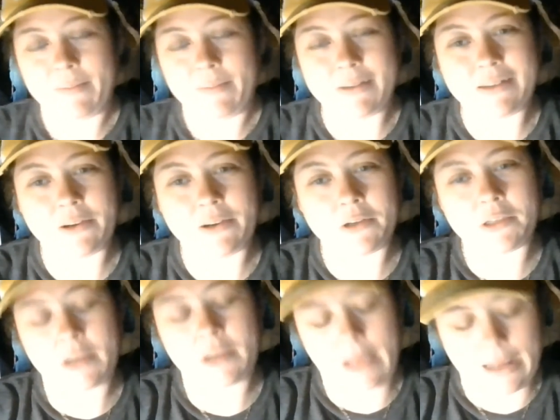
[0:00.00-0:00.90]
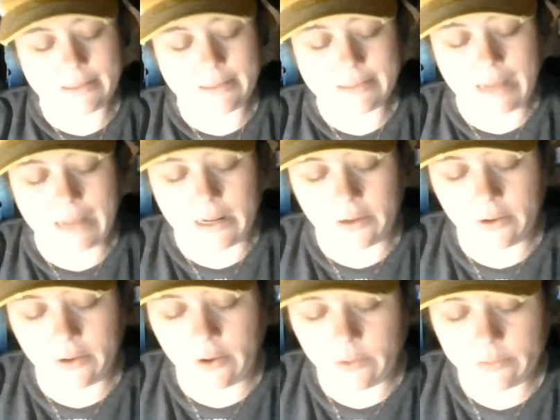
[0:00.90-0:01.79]
But seriously, I decided
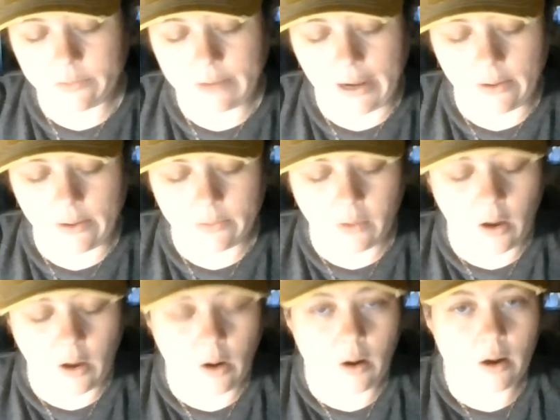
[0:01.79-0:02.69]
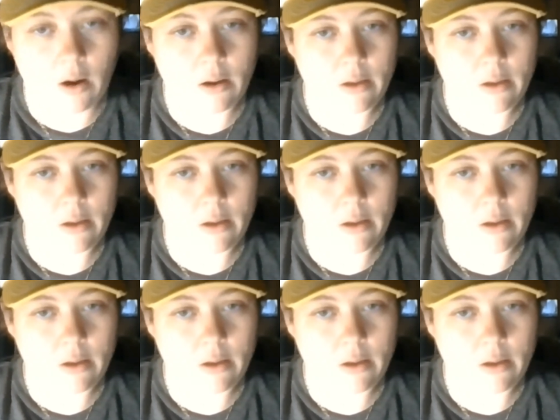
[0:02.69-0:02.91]
to go down the hall